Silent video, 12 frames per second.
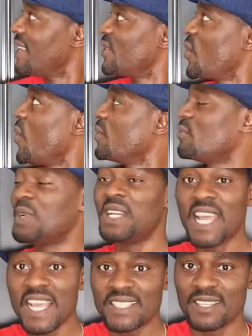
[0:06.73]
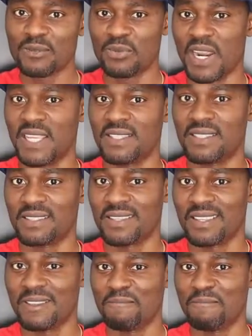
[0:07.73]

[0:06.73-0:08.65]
It's called related rates